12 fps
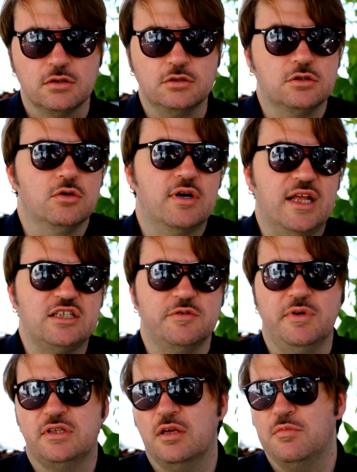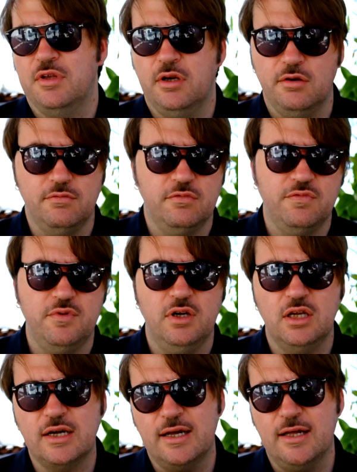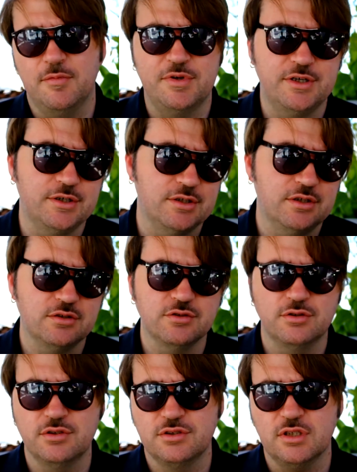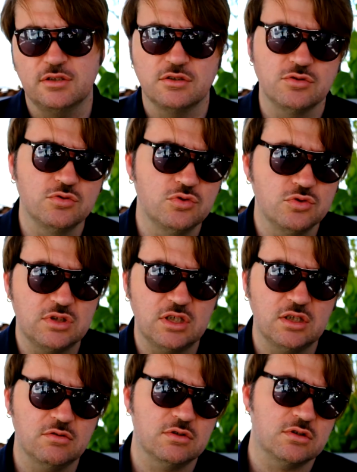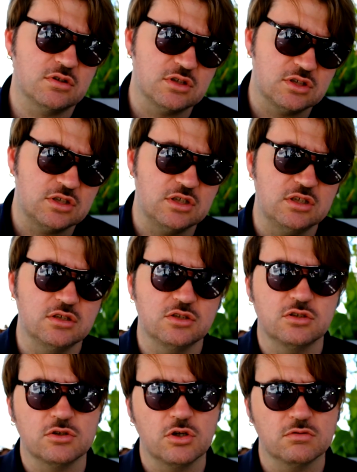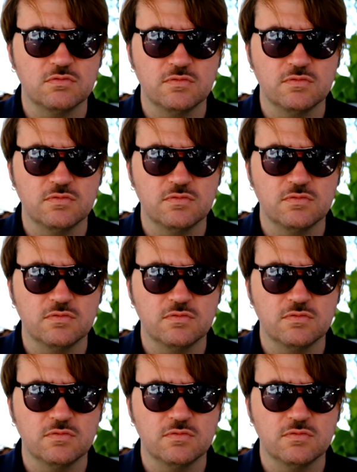Not so crazy, but I mean, three cameras all the time shooting with the scenes,